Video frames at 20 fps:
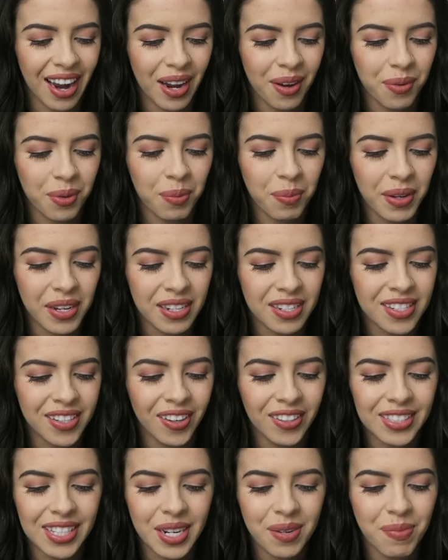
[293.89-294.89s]
I will be
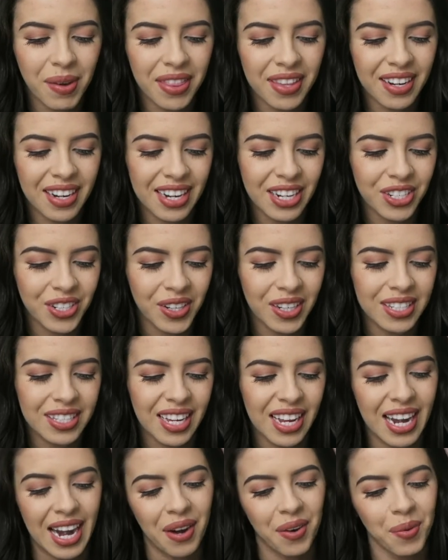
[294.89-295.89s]
exalted among the nations,
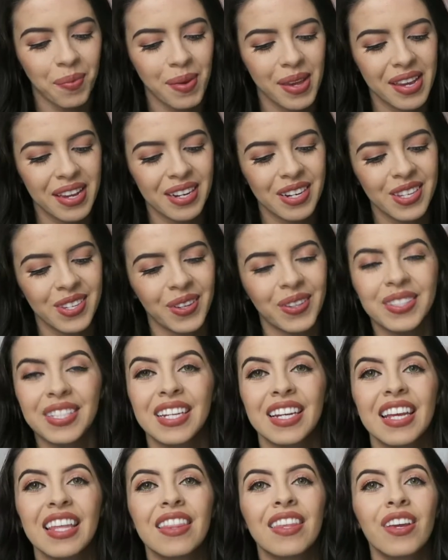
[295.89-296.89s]
and I will be
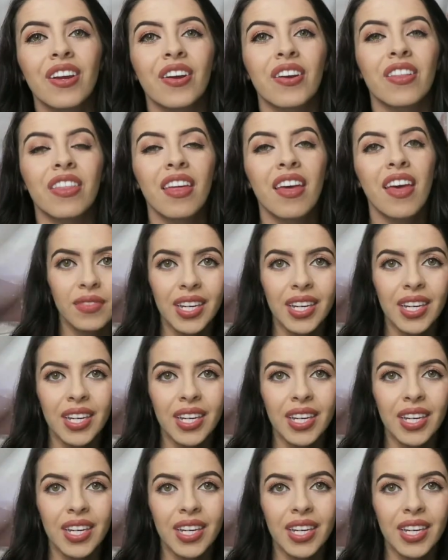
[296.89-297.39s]
exalted in the earth.